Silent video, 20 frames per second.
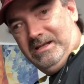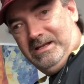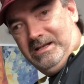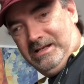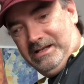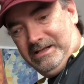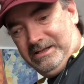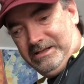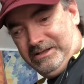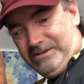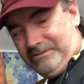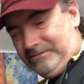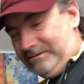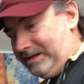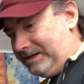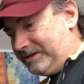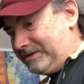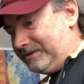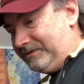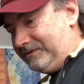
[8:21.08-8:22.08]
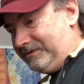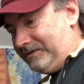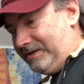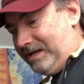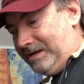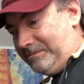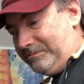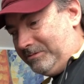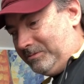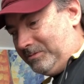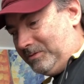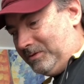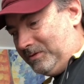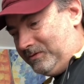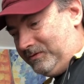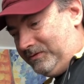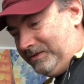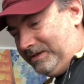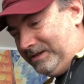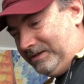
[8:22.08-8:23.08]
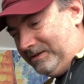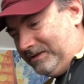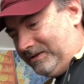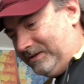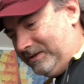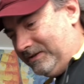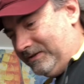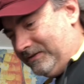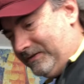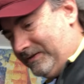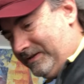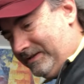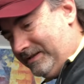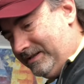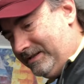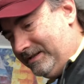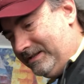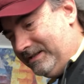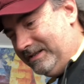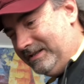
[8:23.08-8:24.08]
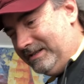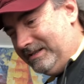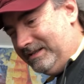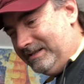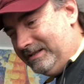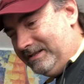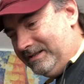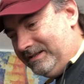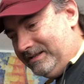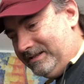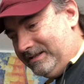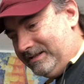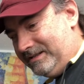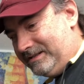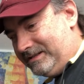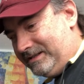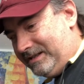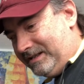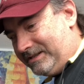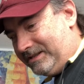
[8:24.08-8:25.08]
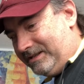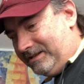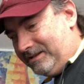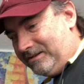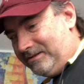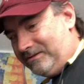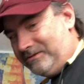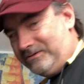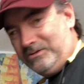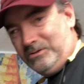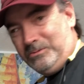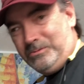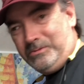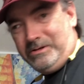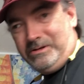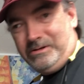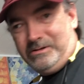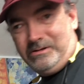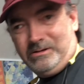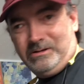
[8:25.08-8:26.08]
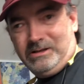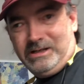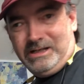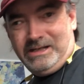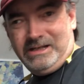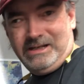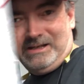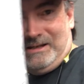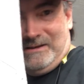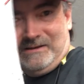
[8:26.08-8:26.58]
And the directions say I'm almost done. Look at this. Sexy little superhero lady.